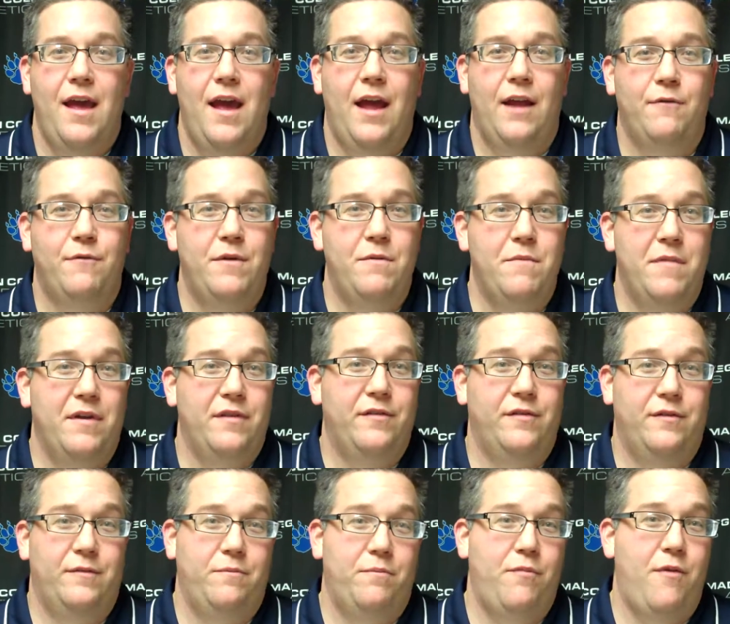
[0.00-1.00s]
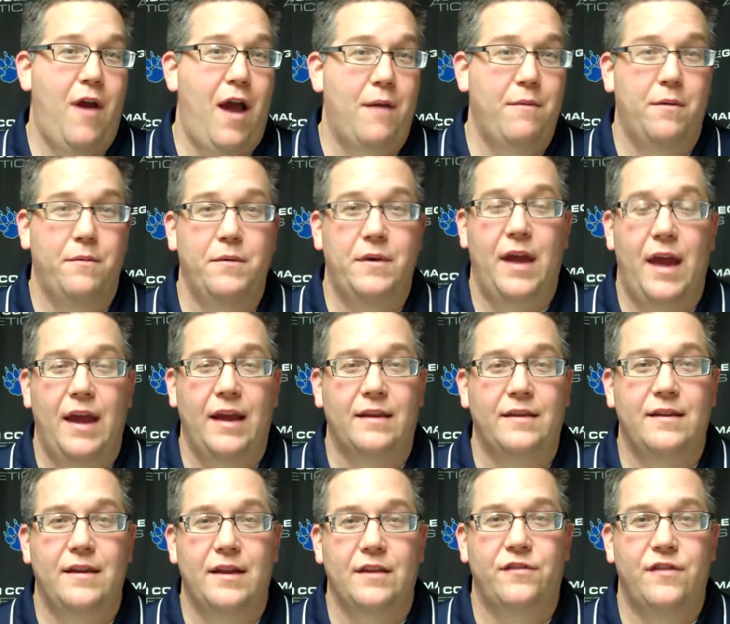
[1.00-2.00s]
and we missed probably
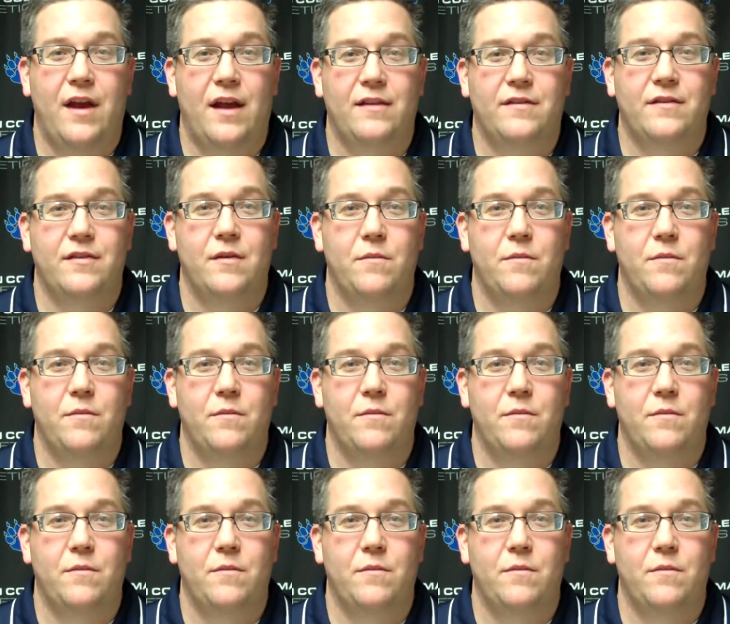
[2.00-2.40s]
18 shots